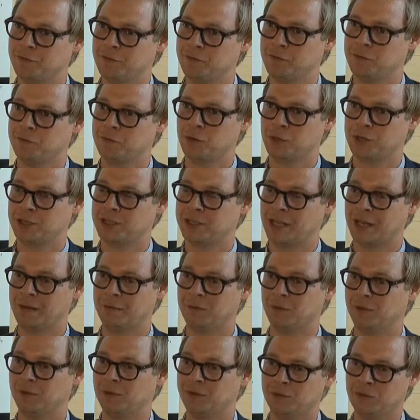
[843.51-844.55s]
For
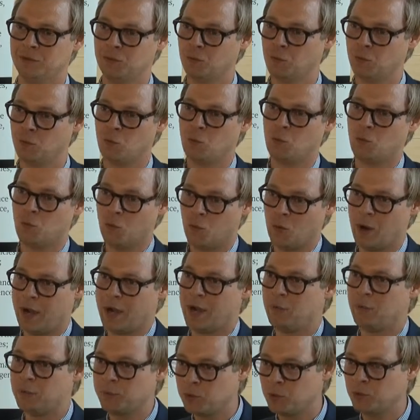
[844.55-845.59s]
example,
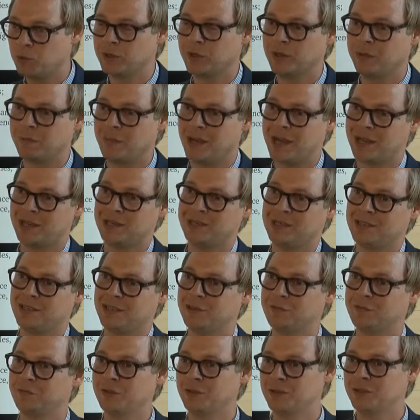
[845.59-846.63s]
where we put our marketing
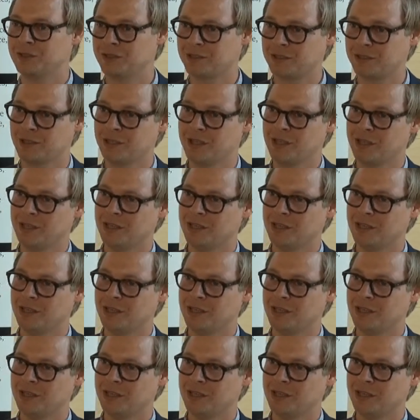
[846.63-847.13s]
efforts.